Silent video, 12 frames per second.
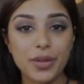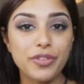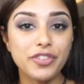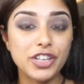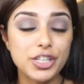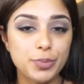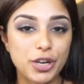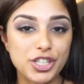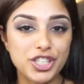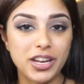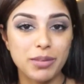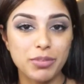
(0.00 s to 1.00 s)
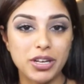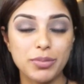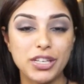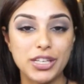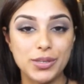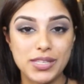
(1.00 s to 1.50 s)
the first brush that I'm going to
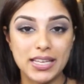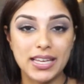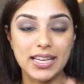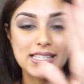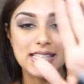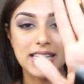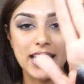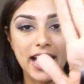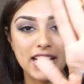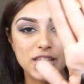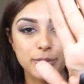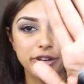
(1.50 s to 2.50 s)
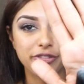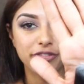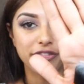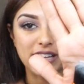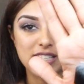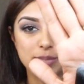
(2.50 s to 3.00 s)
be using is the Expert
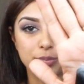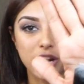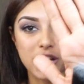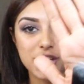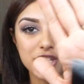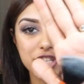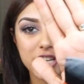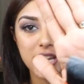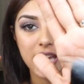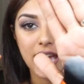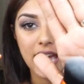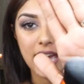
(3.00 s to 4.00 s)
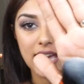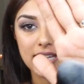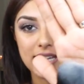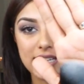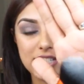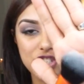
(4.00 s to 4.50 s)
Face Brush,
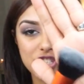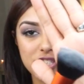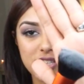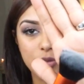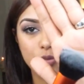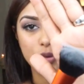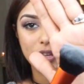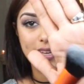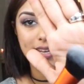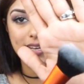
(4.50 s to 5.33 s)
and it's just a really